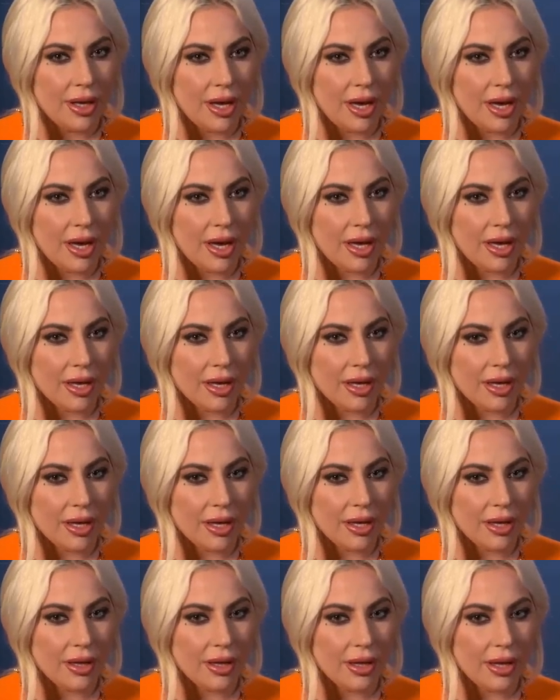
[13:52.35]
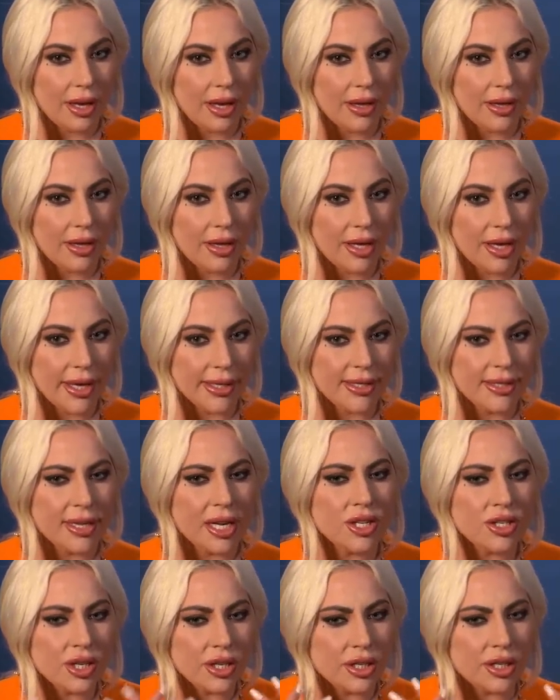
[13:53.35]
Uh, it's
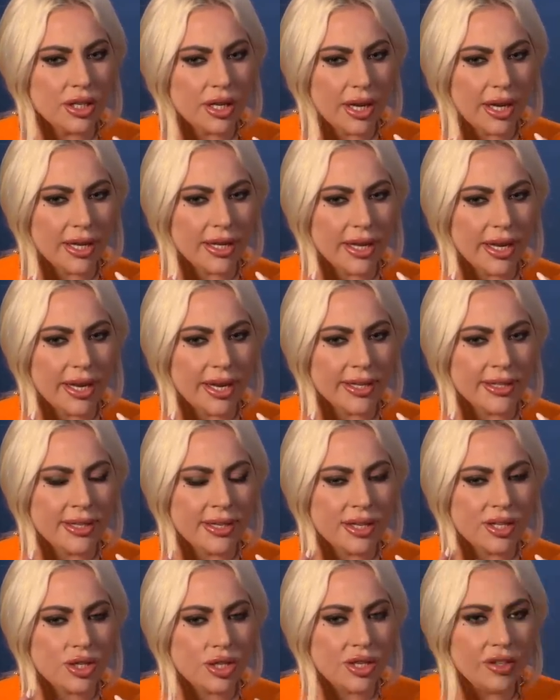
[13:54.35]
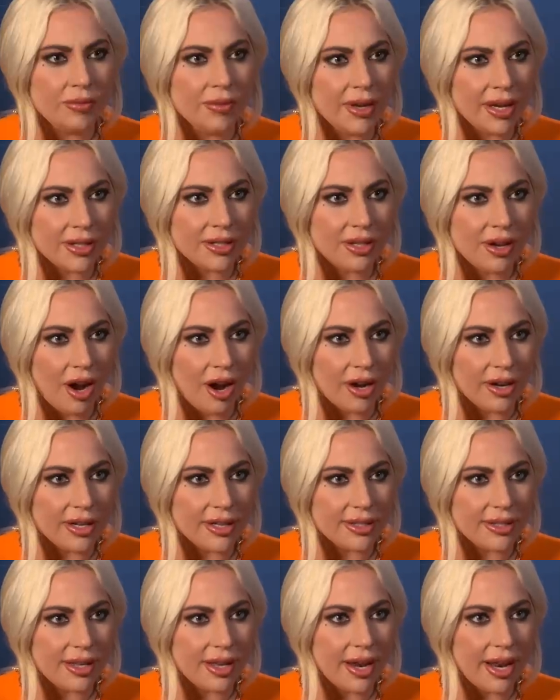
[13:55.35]
such a it's an achievement as an
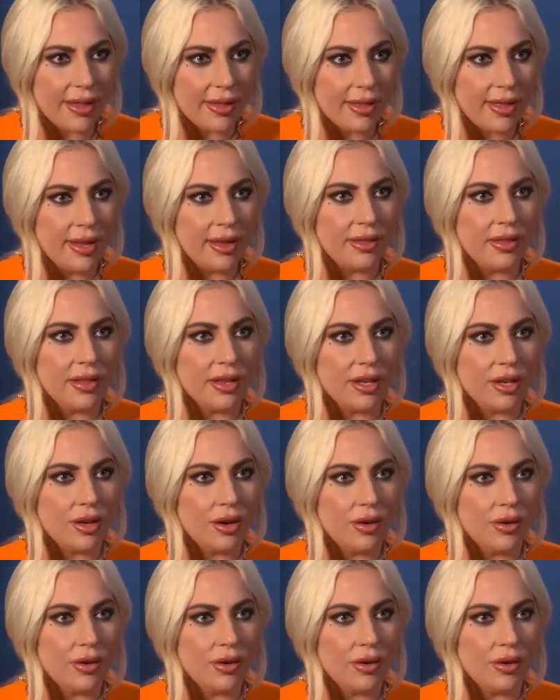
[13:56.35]
artist that I think that